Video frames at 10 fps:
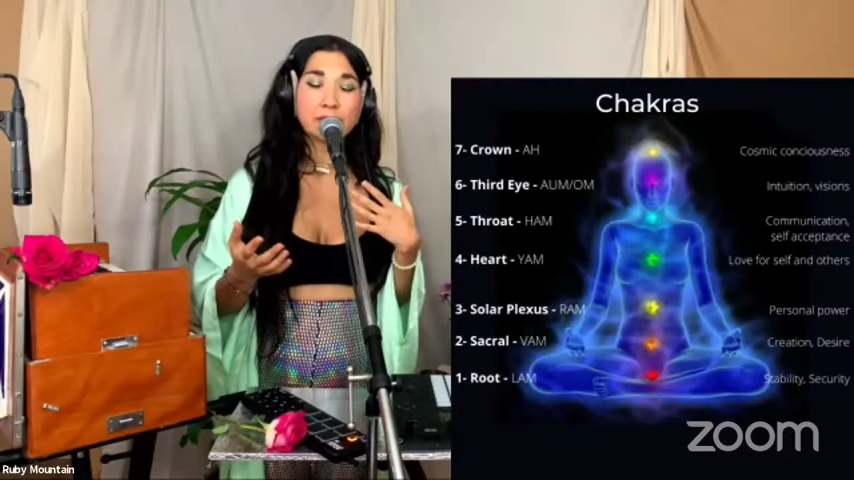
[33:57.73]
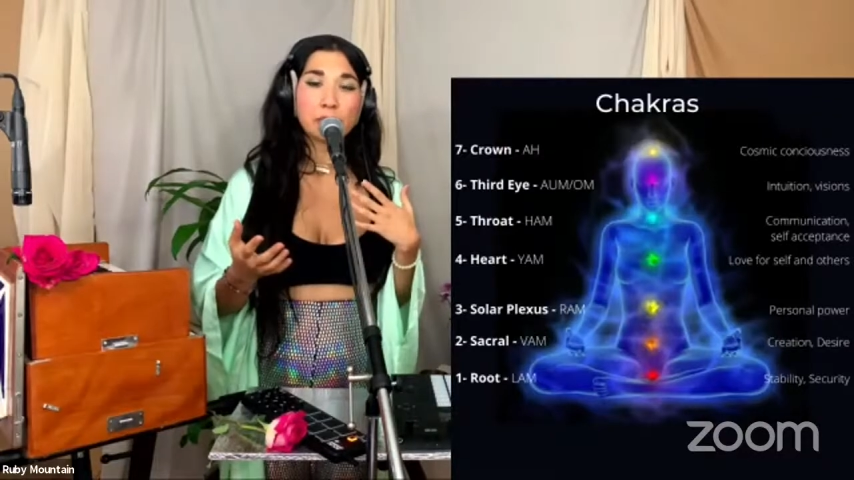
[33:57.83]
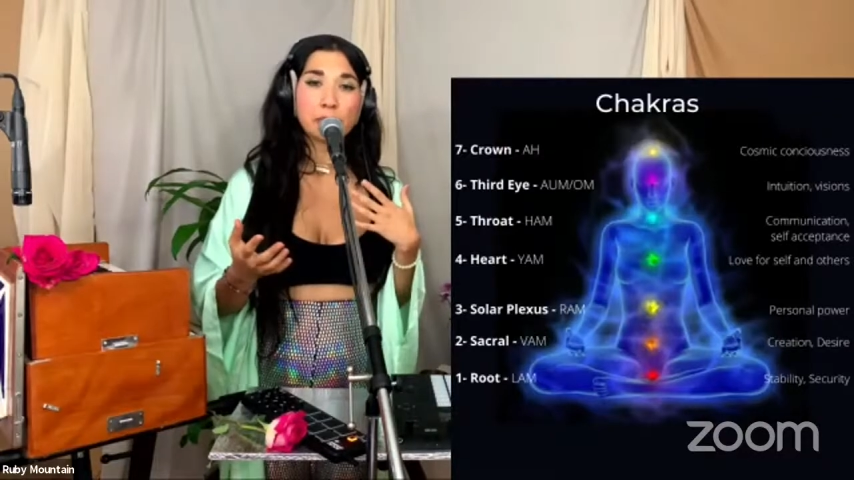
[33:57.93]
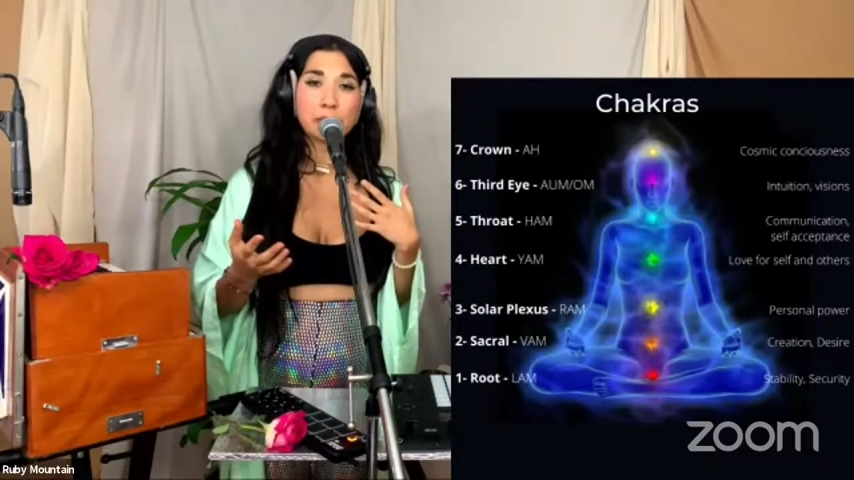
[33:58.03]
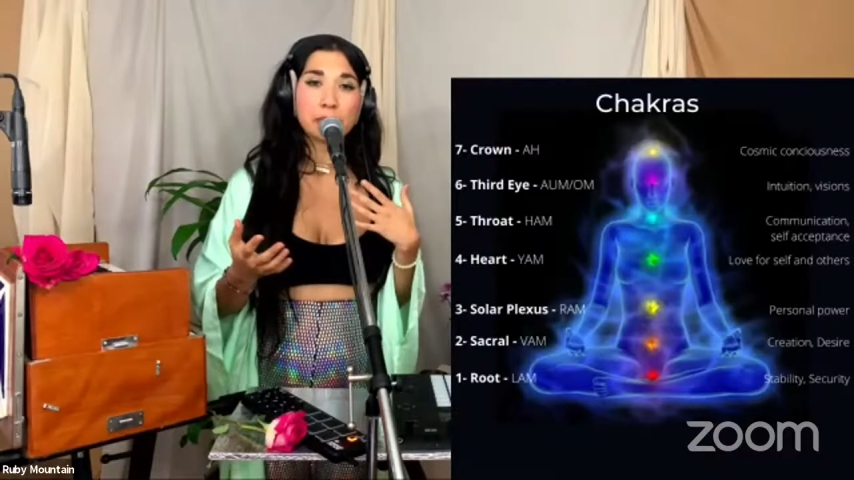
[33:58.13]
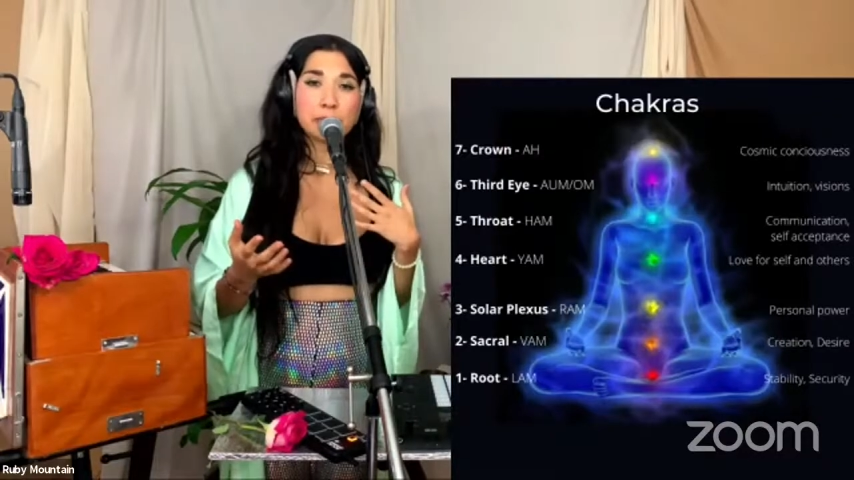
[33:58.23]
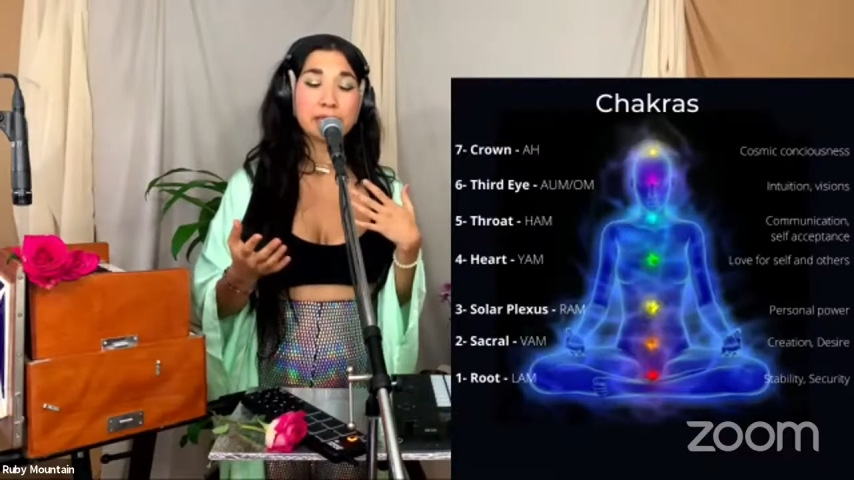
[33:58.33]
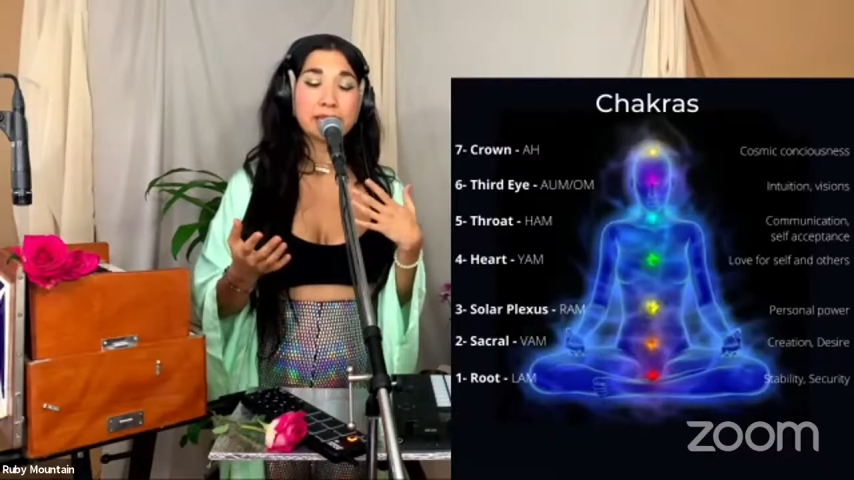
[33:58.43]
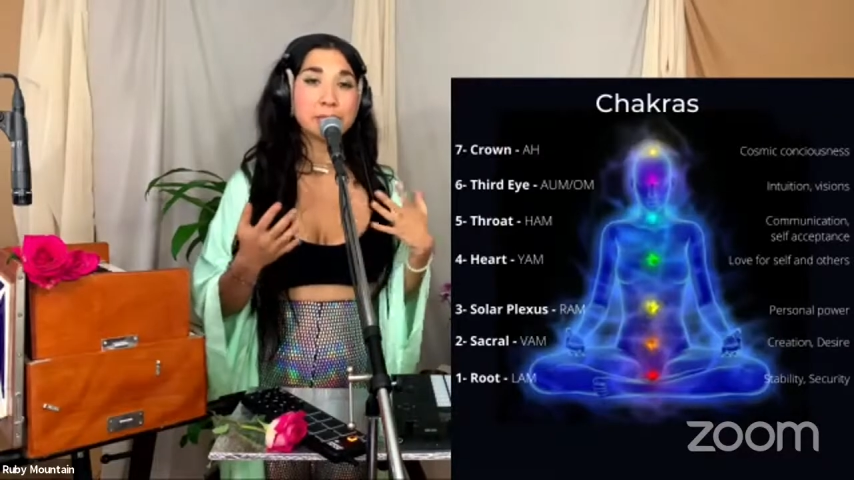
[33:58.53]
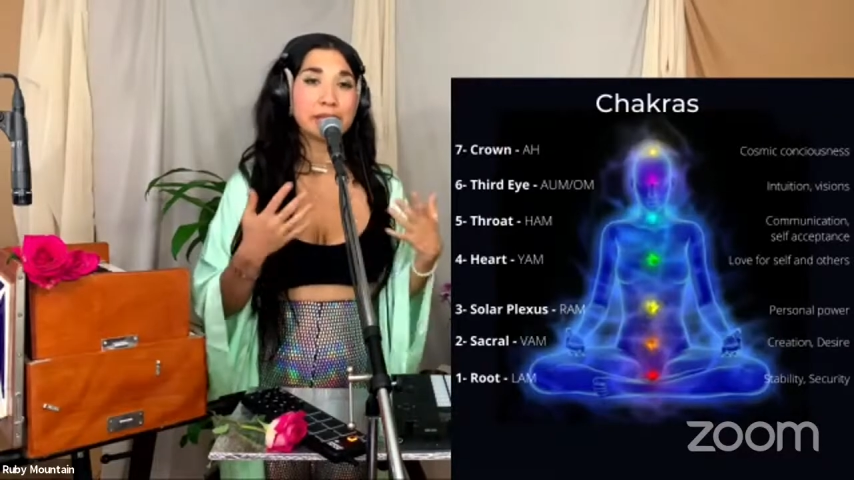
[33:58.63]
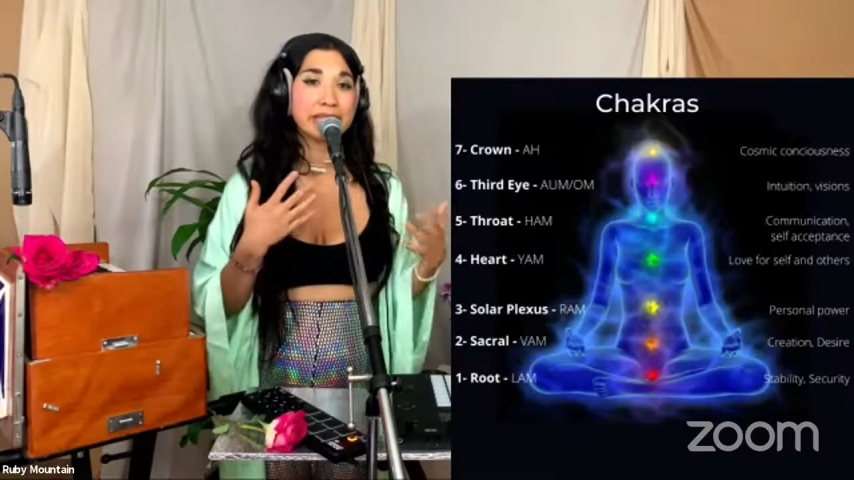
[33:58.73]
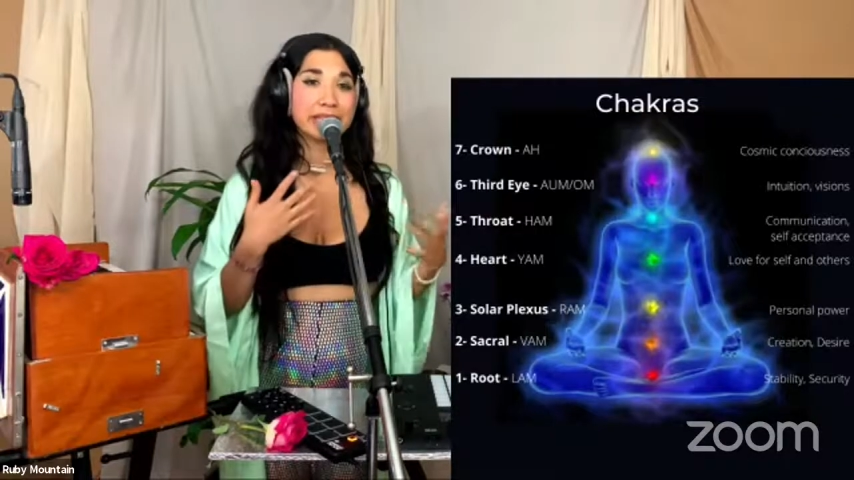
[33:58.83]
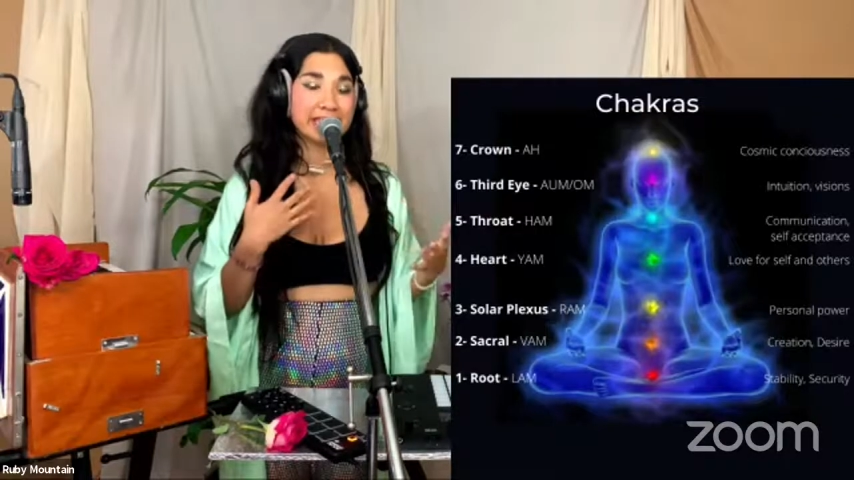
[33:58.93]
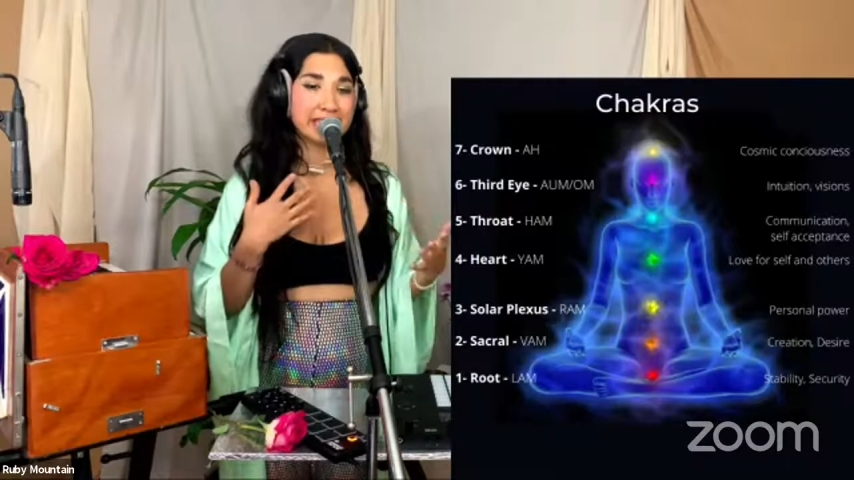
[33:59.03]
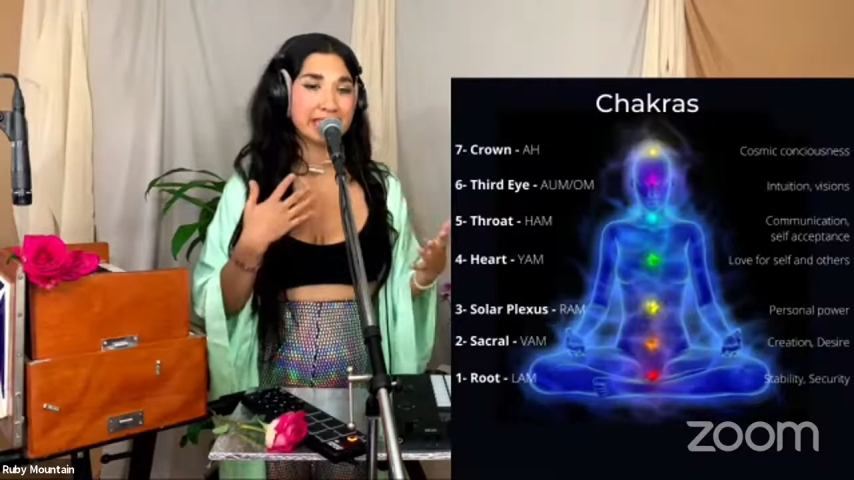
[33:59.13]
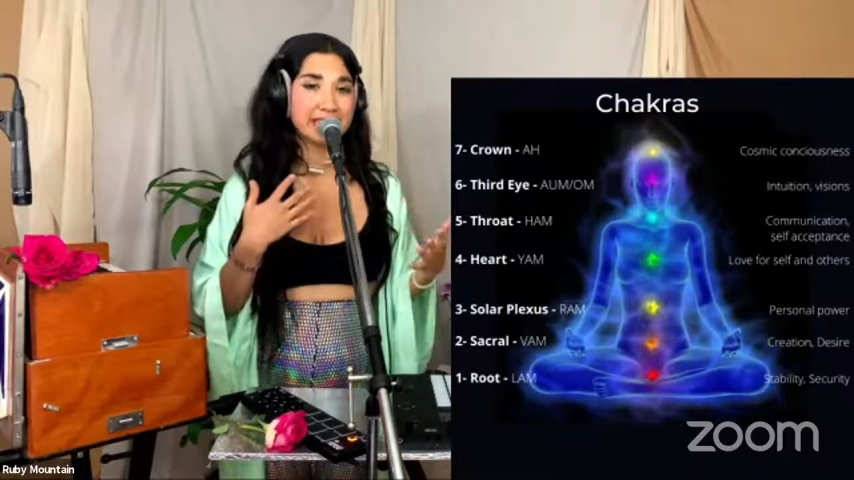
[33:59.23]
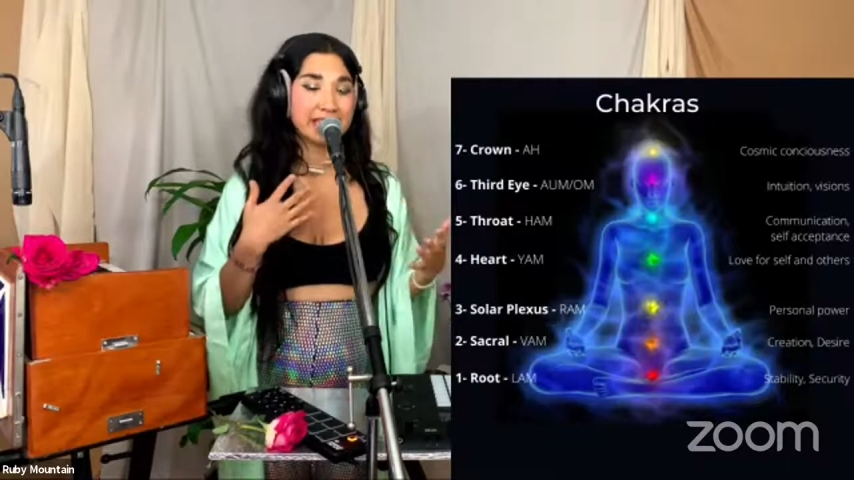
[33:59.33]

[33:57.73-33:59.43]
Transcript: or maybe depleted.